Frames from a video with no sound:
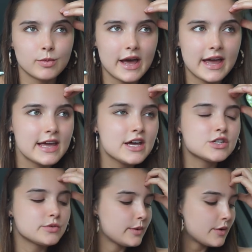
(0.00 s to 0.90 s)
away,
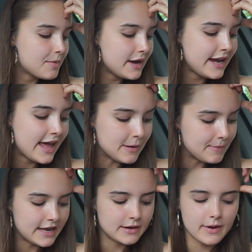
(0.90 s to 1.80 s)
so we were a bit late.
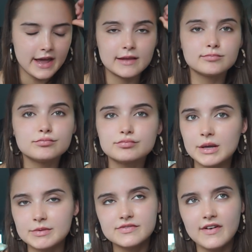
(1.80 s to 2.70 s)
Anyway,
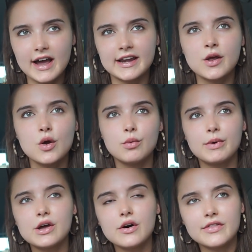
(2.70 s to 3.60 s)
it was fine.
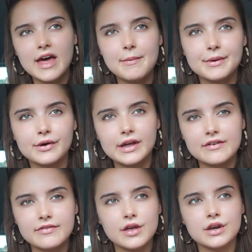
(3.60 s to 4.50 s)
We got there, we got
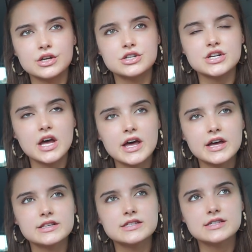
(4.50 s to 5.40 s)
given
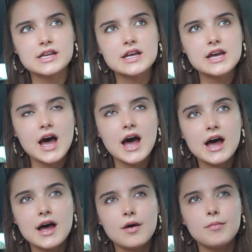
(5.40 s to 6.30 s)
shirts,
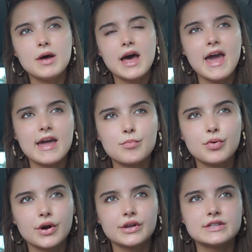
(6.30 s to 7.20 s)

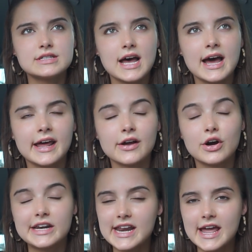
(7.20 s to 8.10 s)
aprons, and I
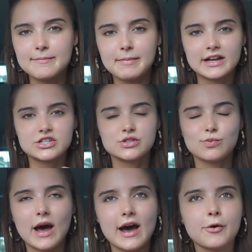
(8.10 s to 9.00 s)
got a name badge as
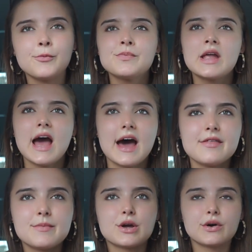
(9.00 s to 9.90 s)
well. And
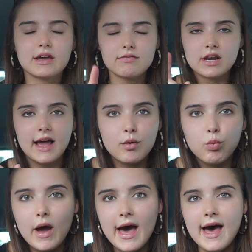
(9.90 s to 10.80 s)
then we got given like
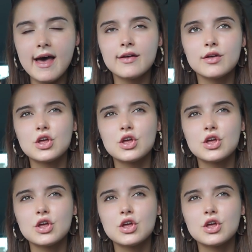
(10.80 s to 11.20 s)
where,